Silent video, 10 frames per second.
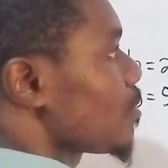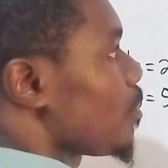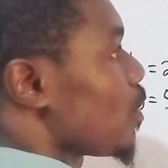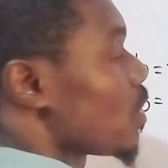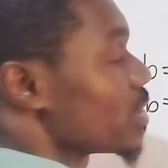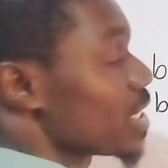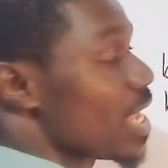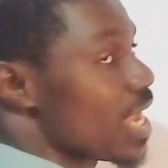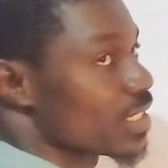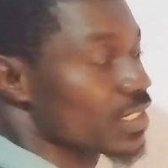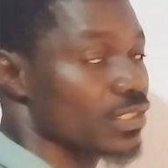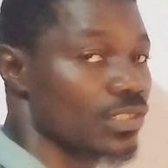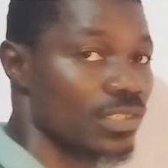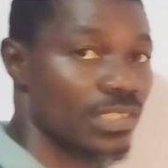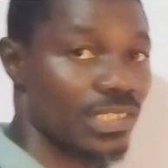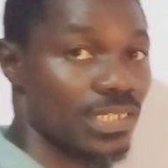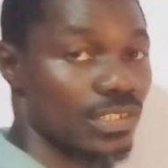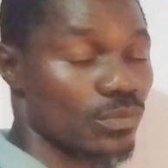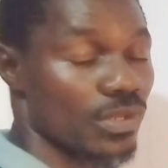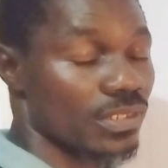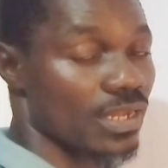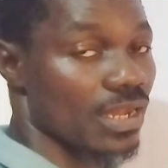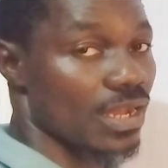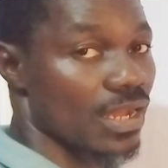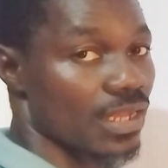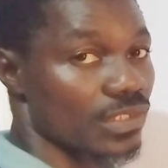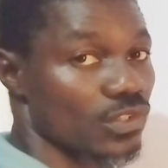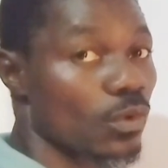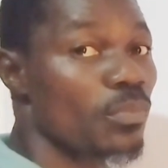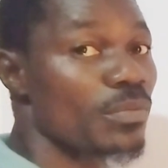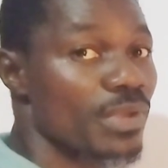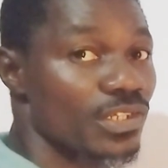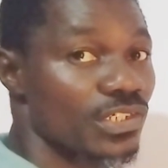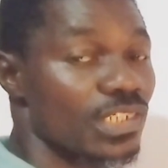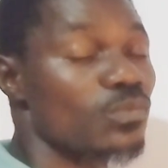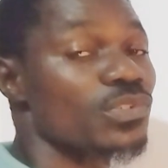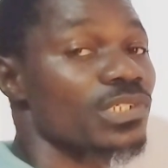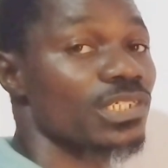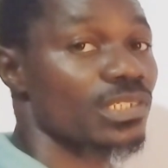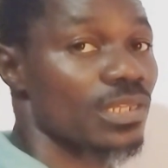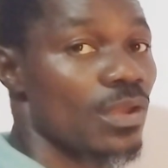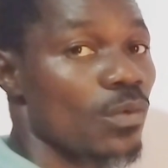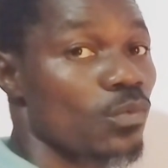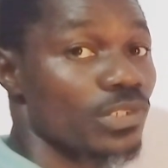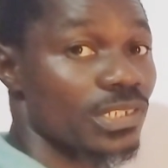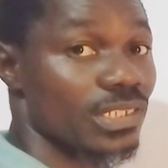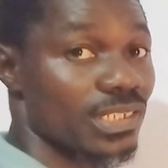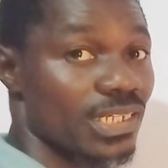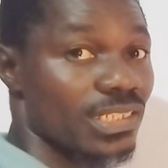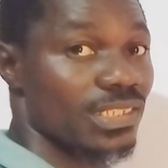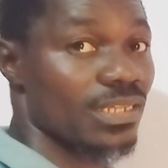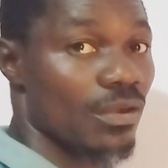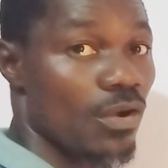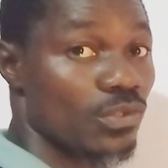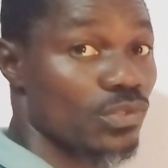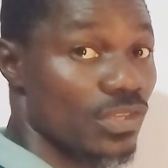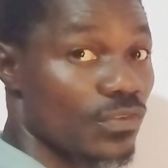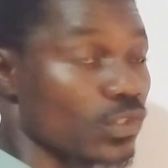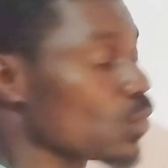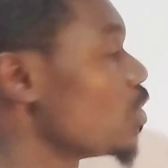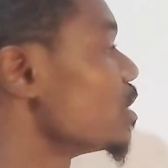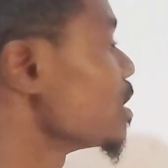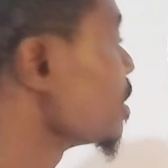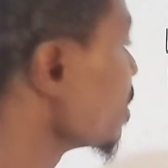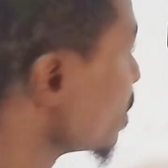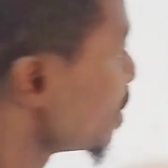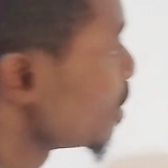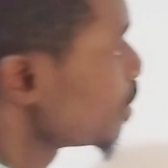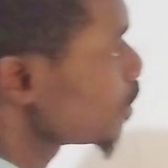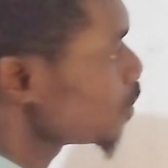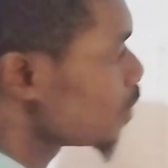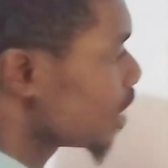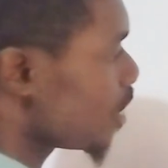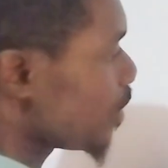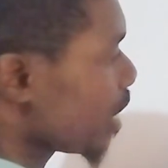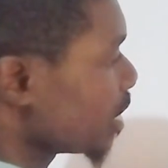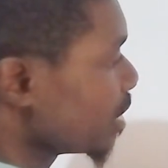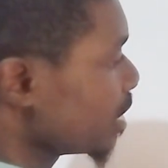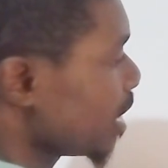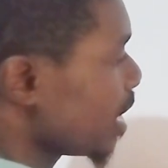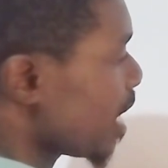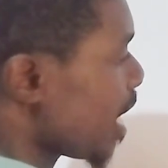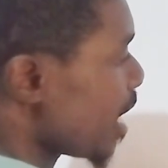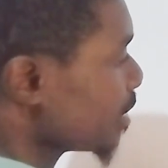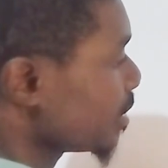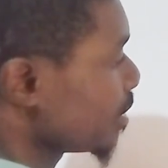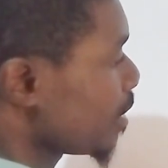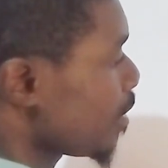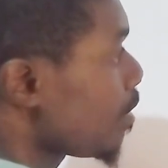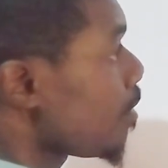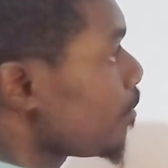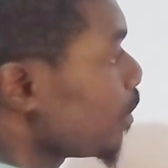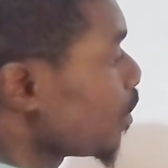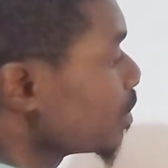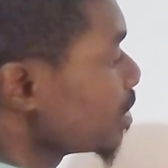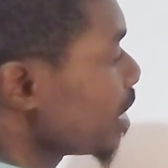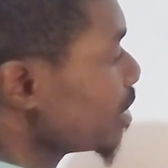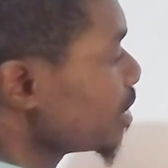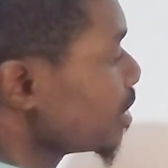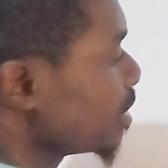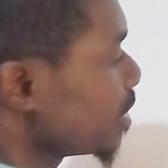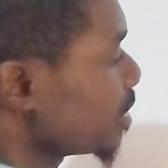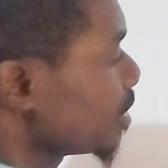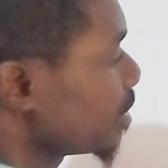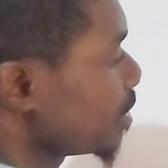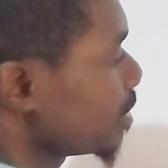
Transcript: plus x is what, supplementary, which is it ought to give us 180. So here we can say x plus 96